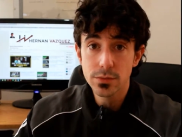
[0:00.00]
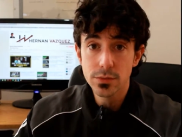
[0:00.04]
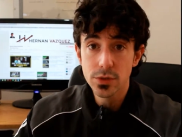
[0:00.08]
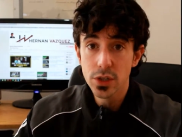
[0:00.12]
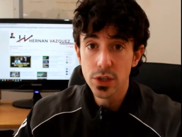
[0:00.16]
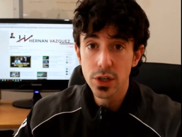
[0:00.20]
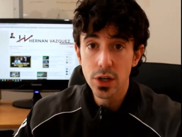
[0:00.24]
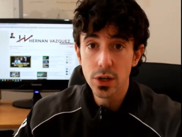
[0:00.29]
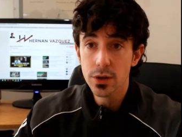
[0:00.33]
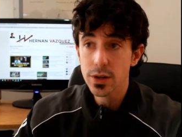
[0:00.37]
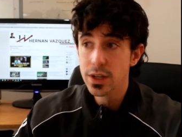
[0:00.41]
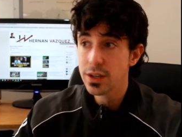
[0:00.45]

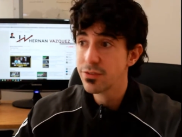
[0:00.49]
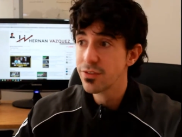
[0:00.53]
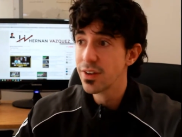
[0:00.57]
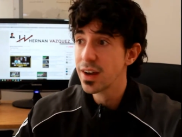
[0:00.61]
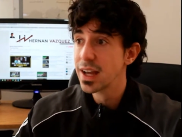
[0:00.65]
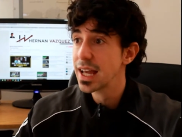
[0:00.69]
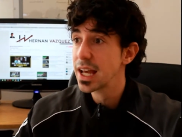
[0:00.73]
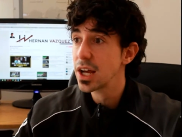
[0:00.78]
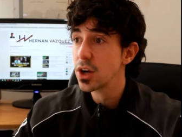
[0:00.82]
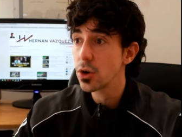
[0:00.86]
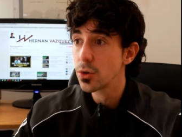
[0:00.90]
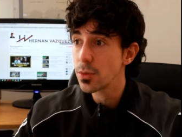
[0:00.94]
You know, if
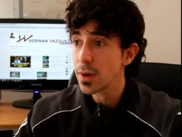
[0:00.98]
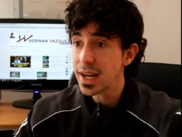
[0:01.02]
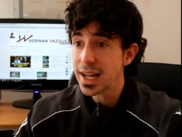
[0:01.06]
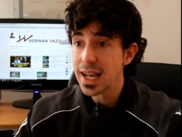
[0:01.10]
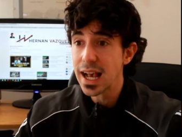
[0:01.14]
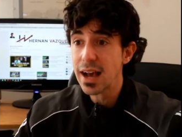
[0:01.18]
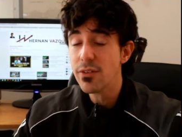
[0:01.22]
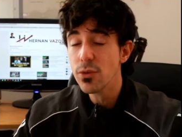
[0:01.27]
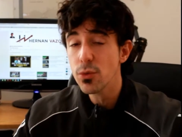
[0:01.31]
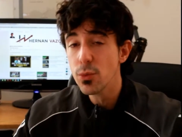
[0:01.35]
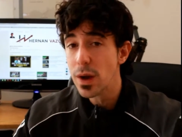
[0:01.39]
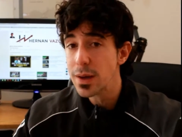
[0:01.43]
I already
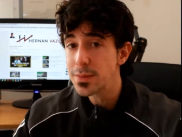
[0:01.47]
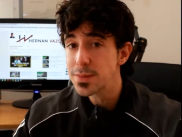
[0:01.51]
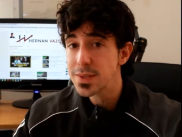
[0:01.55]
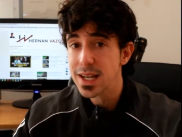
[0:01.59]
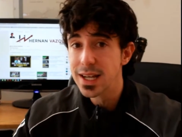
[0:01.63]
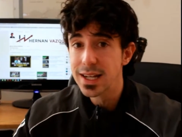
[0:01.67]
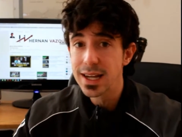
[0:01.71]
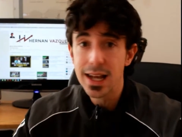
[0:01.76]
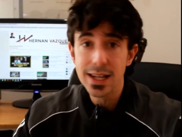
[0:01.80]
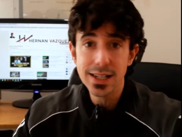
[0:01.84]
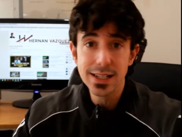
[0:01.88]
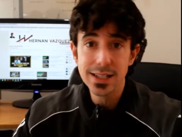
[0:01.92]
have a
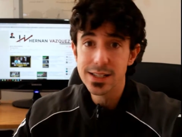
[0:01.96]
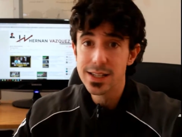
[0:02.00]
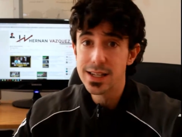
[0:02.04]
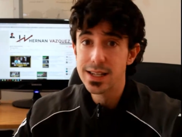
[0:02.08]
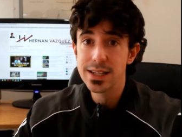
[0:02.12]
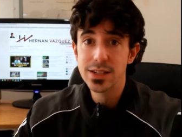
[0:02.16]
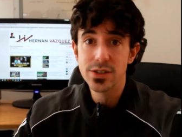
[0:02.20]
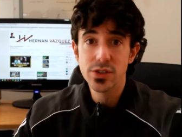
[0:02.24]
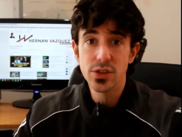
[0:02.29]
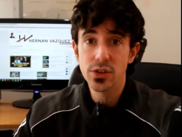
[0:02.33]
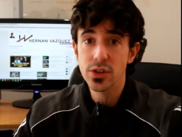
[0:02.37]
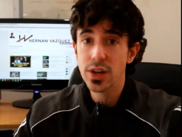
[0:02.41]
website that
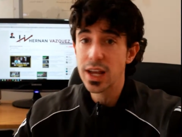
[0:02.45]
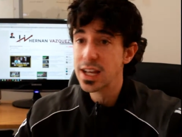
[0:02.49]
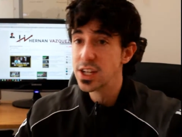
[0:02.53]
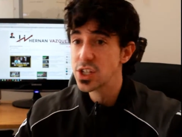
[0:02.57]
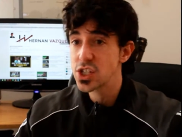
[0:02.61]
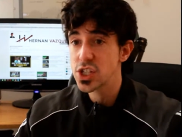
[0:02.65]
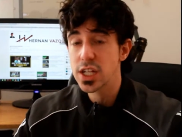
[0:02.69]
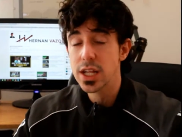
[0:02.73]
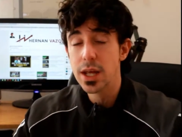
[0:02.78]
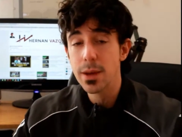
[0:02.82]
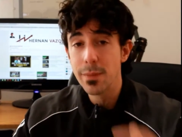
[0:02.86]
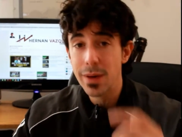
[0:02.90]
it's on
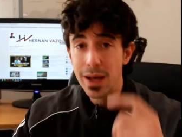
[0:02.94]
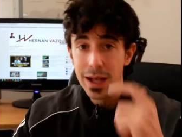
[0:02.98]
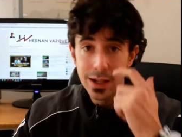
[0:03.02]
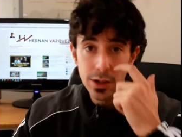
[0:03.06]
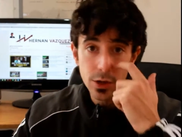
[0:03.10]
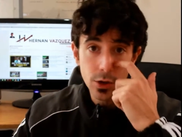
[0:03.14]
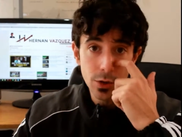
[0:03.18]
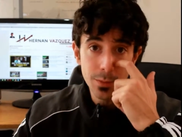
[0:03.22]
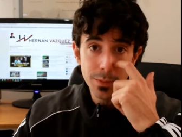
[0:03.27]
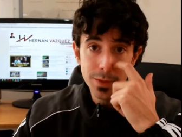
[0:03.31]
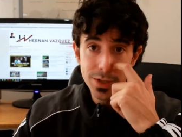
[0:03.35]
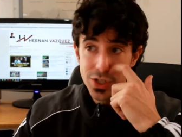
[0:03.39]
HTML
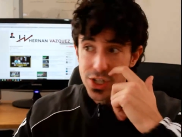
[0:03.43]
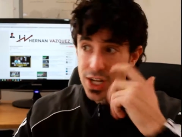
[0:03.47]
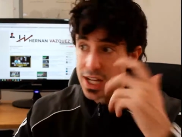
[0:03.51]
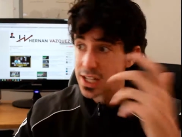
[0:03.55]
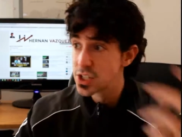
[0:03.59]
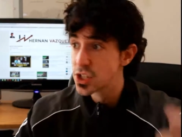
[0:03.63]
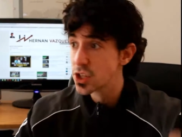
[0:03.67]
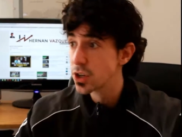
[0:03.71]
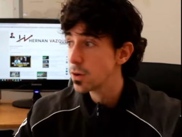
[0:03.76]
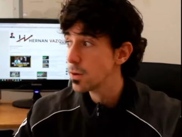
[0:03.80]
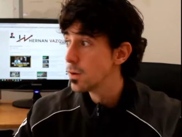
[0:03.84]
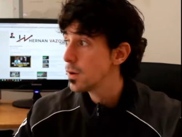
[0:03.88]
or
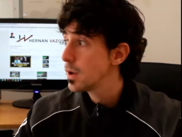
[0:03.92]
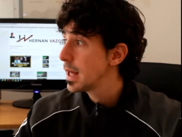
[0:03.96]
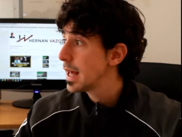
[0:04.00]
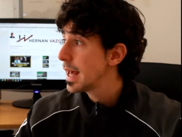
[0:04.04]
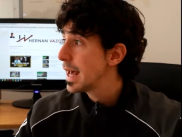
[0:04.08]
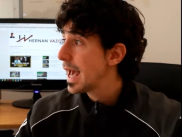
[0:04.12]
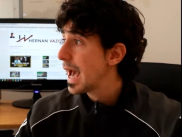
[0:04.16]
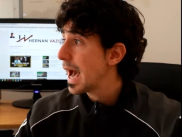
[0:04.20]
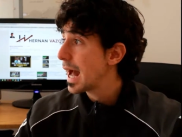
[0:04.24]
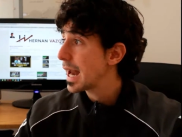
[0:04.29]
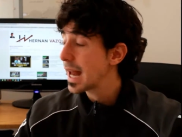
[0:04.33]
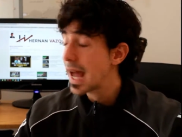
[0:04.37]
Magento,
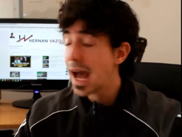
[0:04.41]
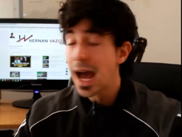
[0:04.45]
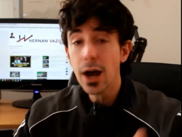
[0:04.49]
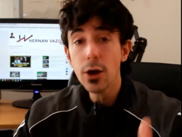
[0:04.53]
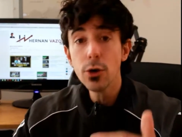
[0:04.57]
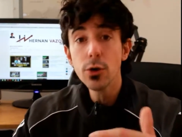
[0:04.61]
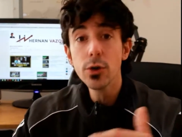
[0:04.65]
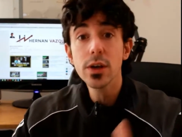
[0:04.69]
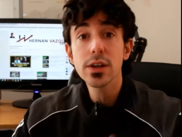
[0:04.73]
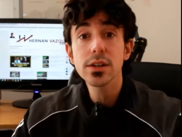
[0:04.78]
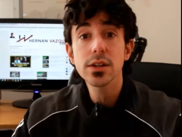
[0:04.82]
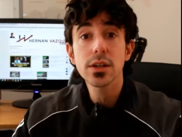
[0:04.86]
and
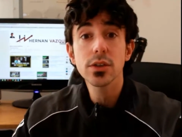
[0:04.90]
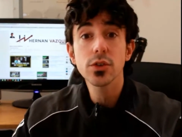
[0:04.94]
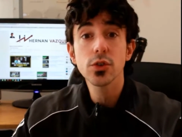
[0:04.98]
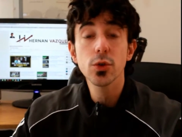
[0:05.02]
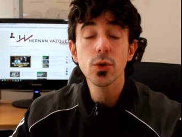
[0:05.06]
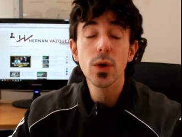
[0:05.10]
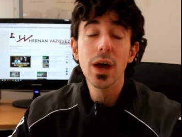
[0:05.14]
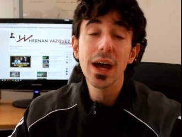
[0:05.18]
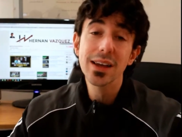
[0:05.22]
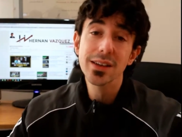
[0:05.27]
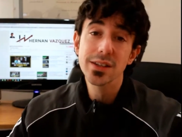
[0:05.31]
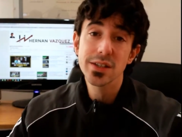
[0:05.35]
how
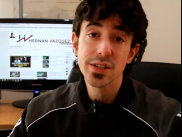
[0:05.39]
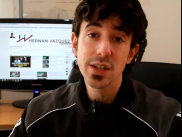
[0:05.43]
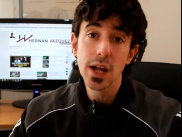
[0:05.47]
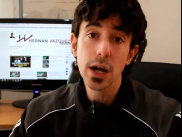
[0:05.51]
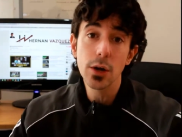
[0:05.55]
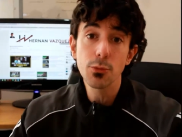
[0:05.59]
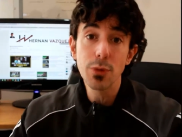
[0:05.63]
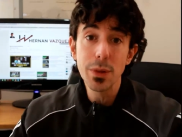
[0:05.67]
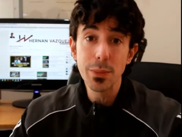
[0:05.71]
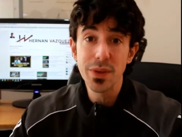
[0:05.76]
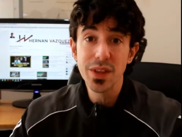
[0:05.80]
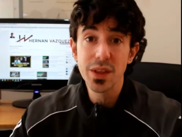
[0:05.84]
do I
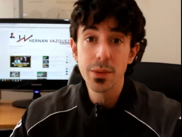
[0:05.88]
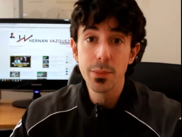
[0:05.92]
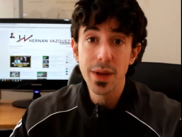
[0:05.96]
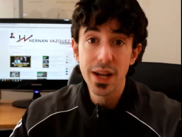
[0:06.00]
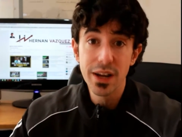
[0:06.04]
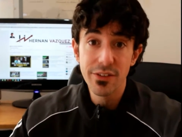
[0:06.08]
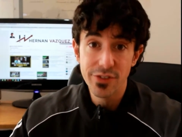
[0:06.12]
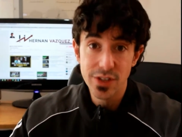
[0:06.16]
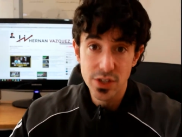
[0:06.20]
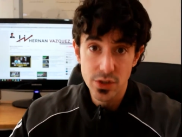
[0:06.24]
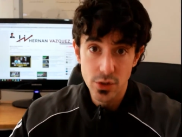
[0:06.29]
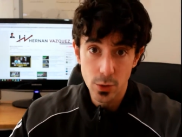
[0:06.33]
start reaping the
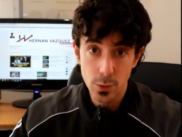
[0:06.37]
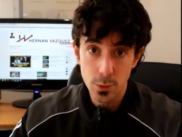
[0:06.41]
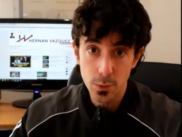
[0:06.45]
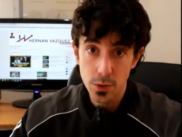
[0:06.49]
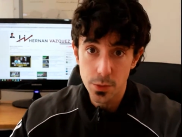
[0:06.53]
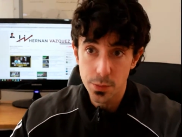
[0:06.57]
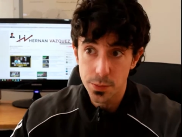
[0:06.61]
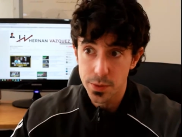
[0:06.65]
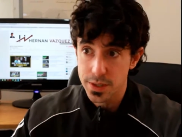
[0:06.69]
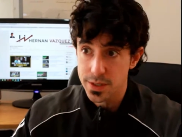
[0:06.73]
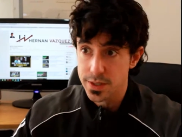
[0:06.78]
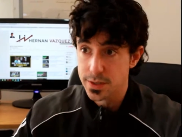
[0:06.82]
benefits of
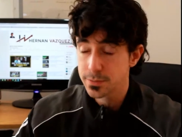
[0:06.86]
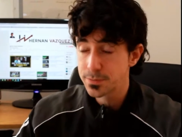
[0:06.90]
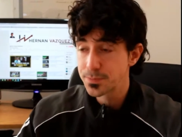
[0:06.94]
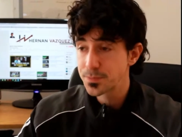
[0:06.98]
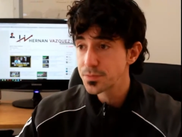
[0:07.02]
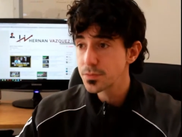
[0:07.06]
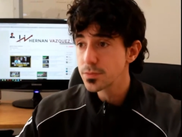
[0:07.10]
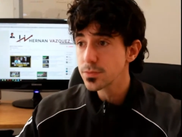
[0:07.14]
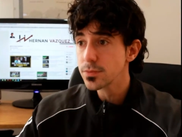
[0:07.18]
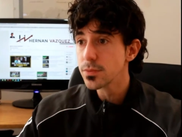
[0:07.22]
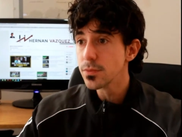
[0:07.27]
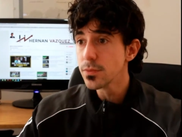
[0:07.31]
WordPress?
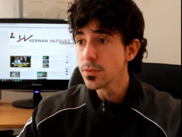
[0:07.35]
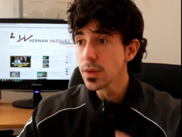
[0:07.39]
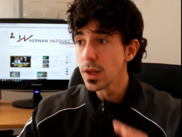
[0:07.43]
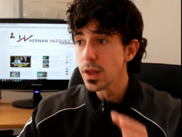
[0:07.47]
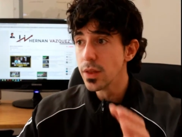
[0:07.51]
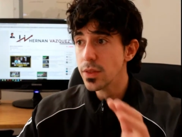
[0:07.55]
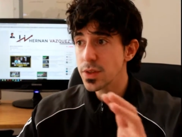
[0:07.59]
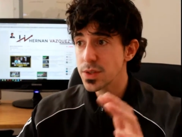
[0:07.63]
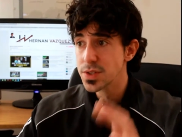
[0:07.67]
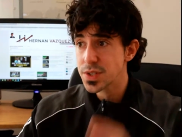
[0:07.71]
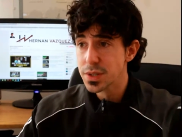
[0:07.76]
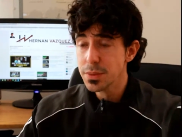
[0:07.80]

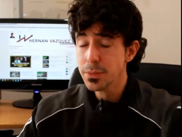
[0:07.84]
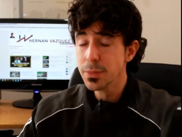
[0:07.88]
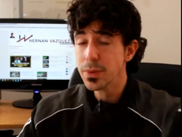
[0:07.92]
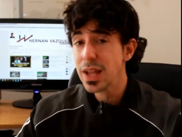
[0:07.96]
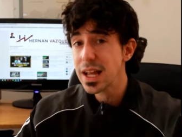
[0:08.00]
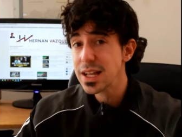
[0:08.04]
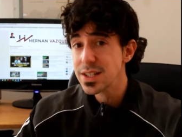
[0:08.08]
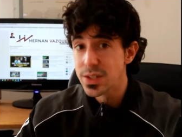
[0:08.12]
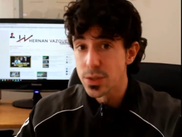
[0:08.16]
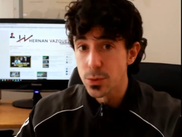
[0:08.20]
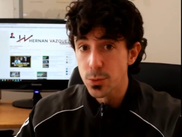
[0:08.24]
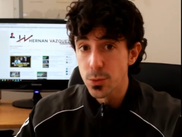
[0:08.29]
The
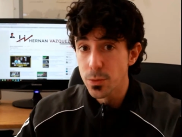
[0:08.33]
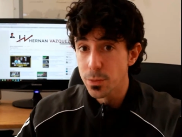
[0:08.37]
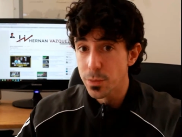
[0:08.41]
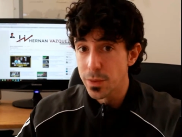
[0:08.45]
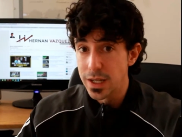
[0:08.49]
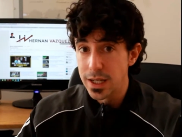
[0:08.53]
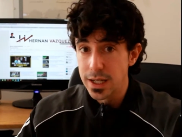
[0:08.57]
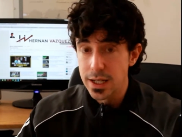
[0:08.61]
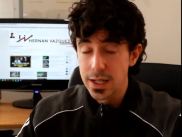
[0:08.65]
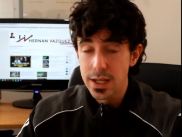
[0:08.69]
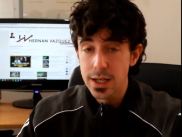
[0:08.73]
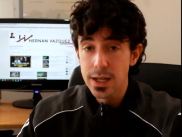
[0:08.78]
simple answer would
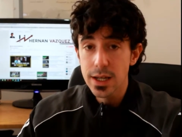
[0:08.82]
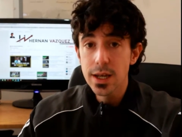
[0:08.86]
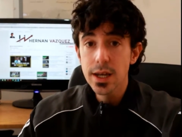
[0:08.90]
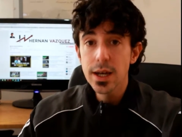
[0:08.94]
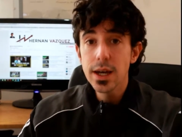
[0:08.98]
be